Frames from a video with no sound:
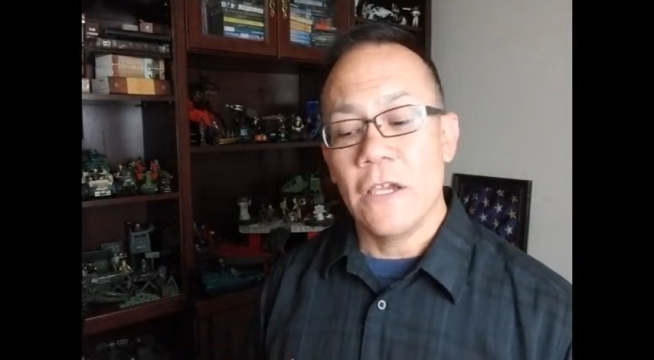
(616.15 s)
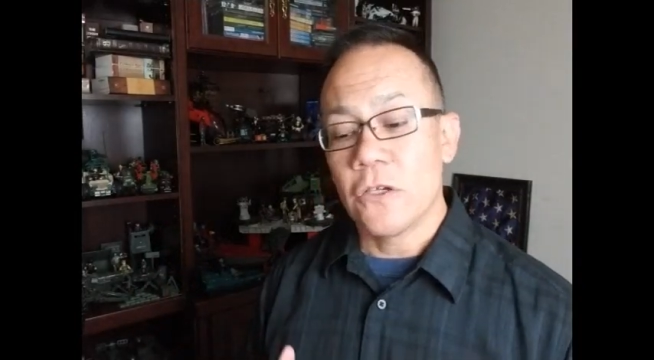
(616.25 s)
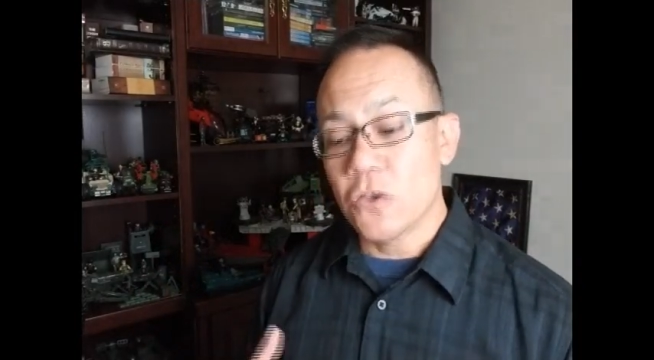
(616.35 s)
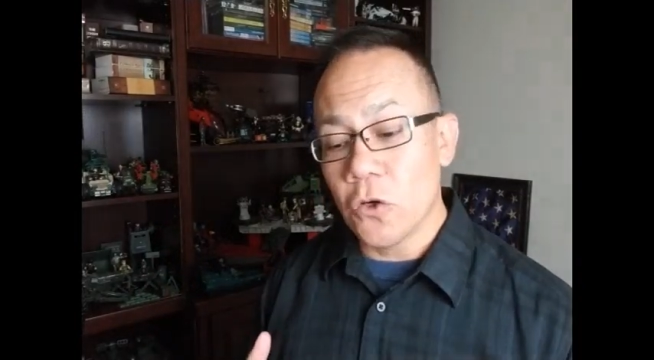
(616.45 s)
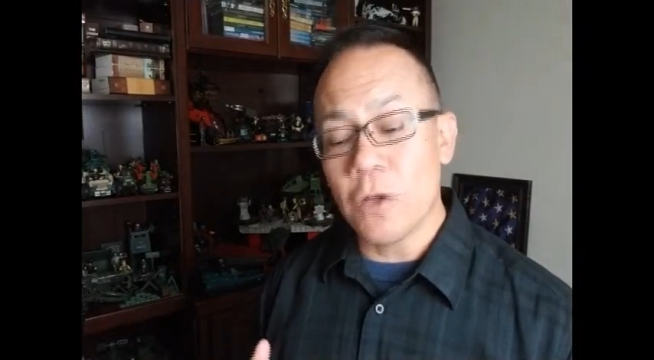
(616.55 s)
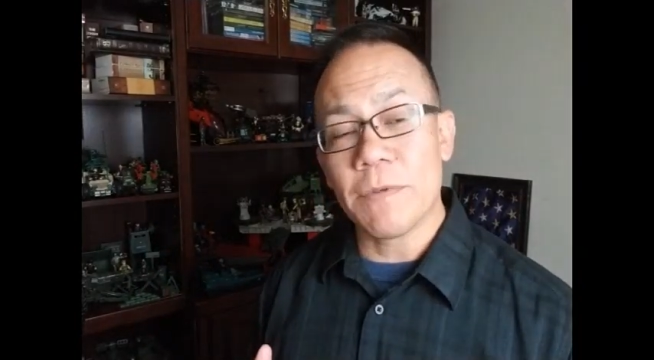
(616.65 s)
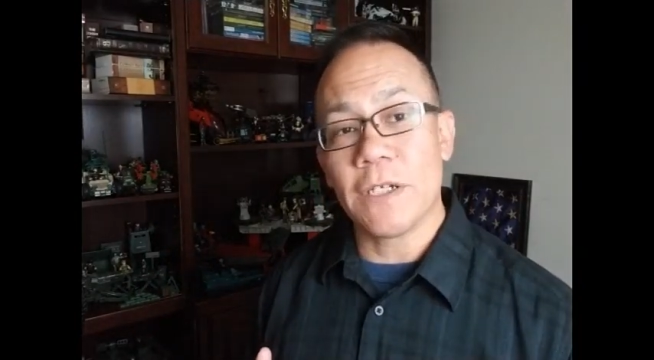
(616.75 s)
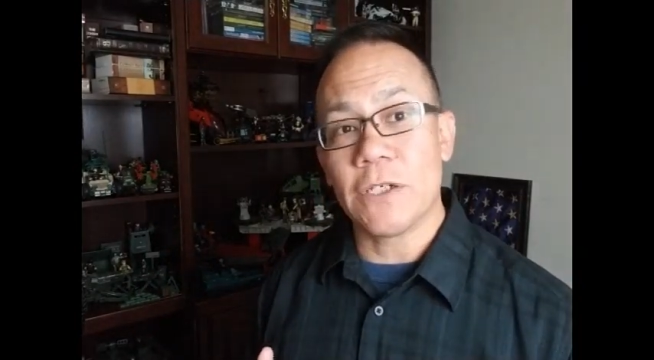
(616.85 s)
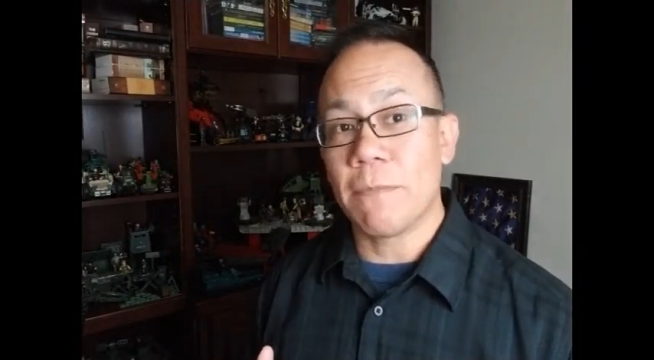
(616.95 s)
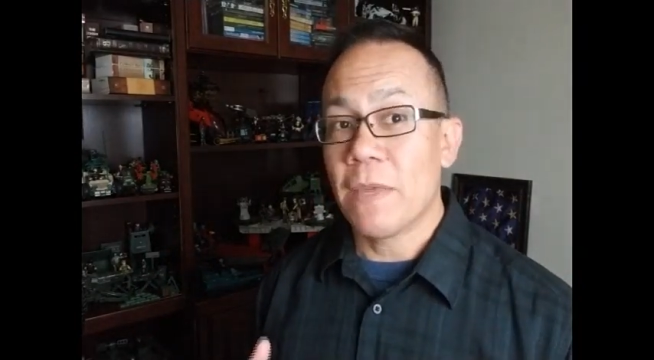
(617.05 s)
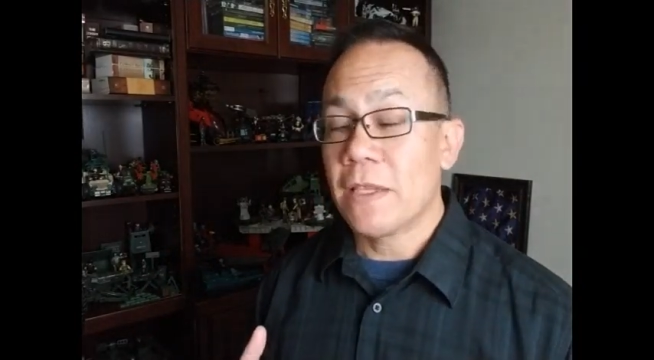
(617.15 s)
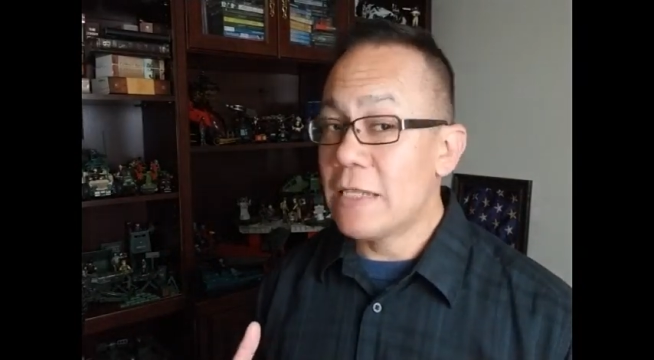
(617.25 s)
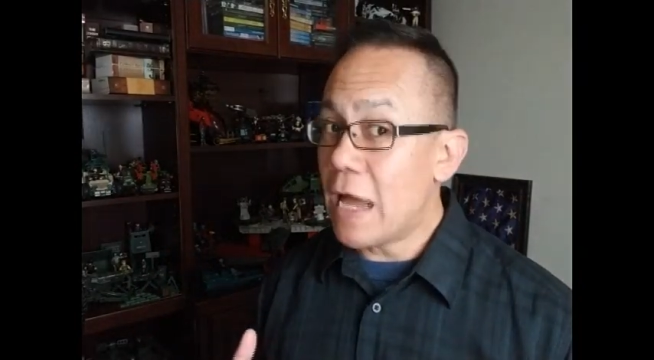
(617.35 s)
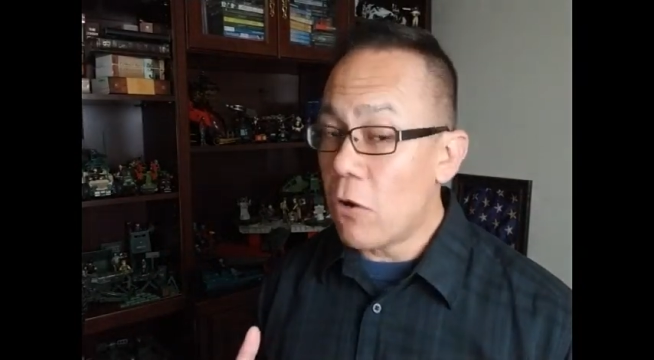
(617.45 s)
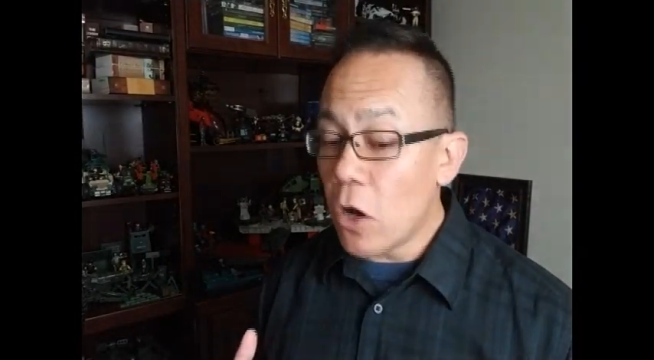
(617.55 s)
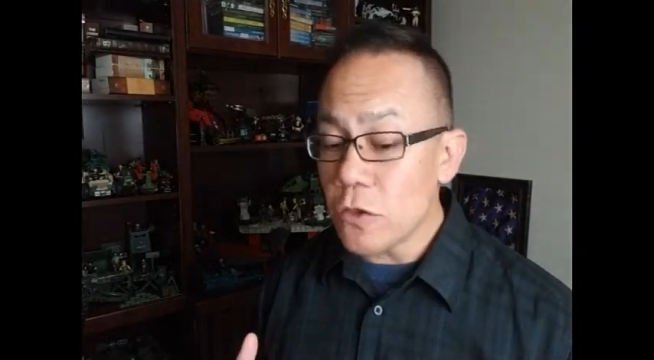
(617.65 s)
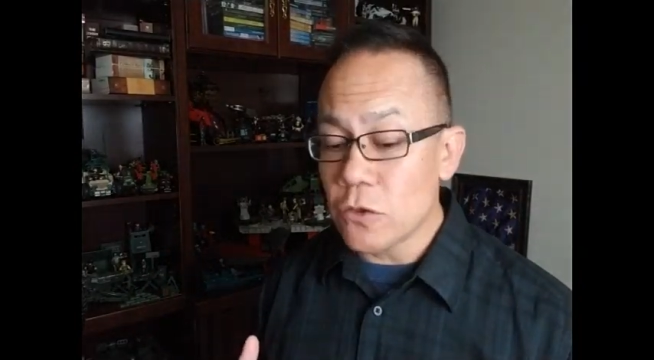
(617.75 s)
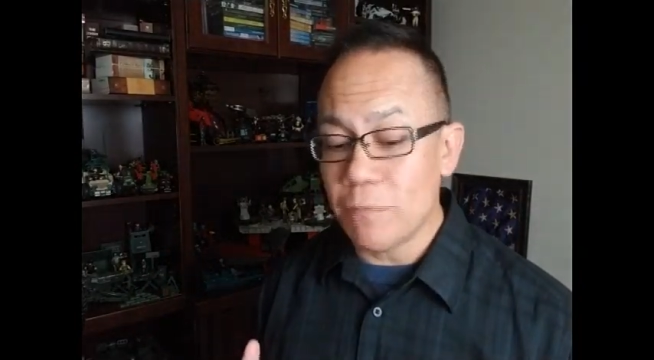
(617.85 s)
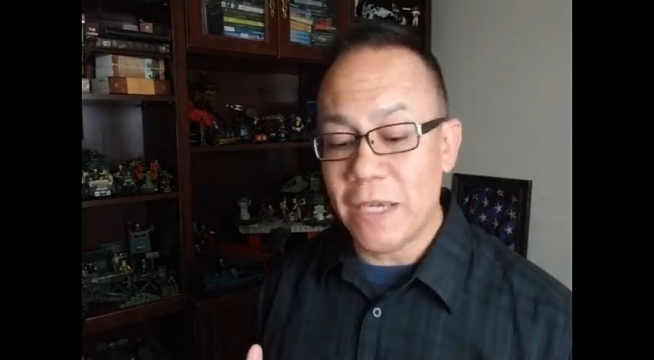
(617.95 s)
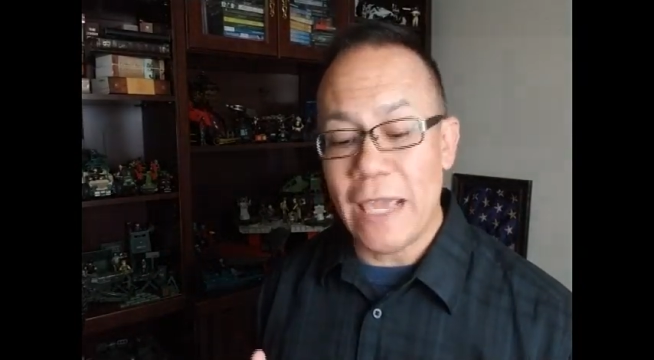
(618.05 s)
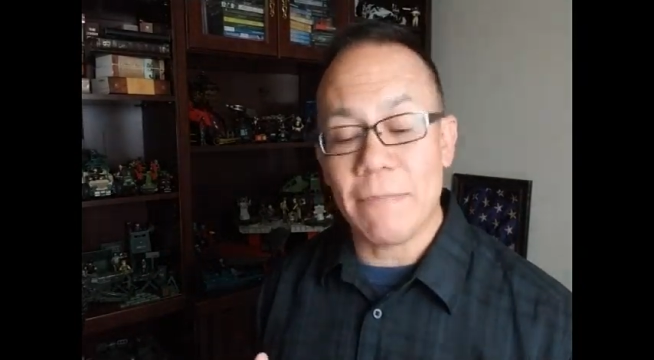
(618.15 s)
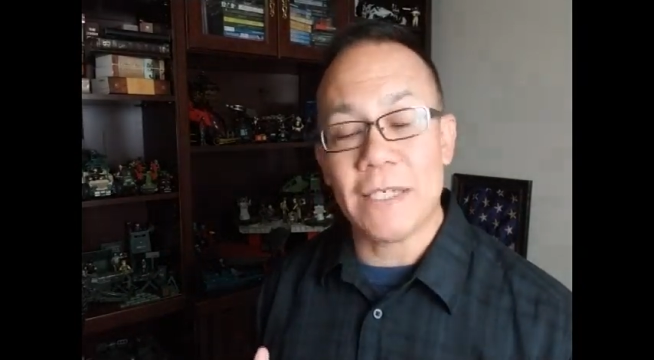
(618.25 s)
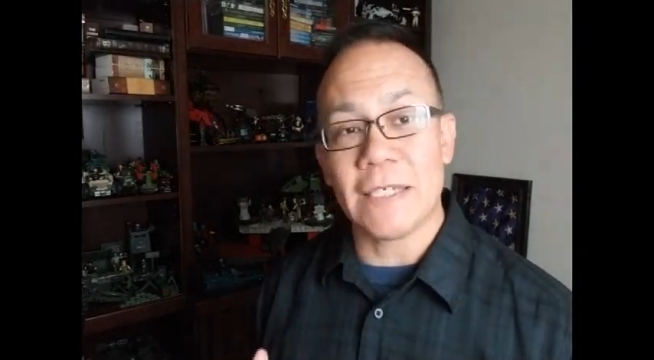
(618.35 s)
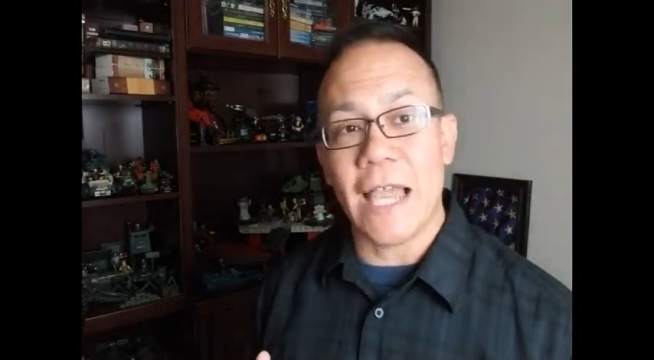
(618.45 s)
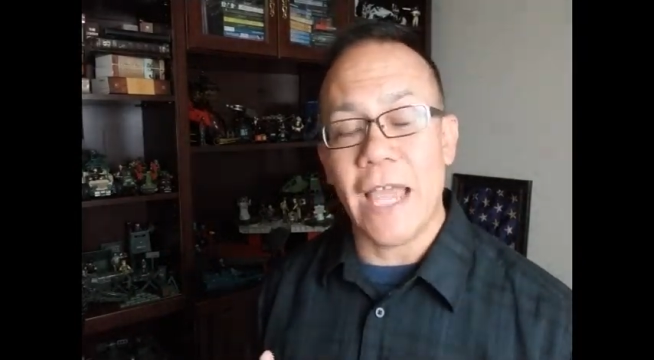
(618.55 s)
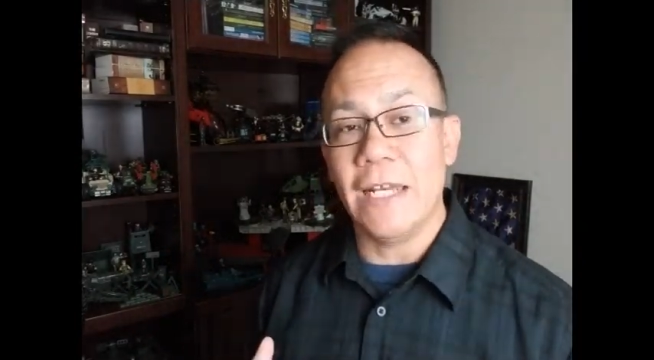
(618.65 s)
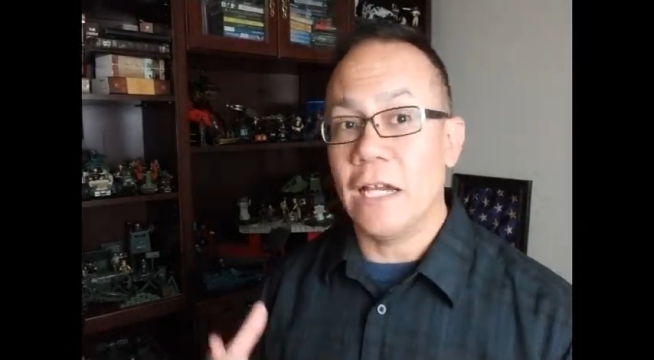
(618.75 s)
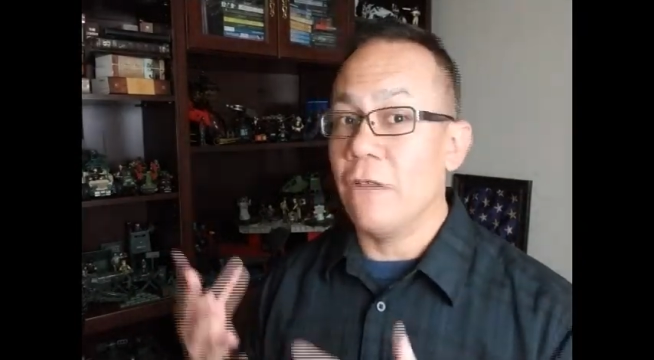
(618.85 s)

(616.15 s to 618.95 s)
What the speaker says: circumcision now also became a sign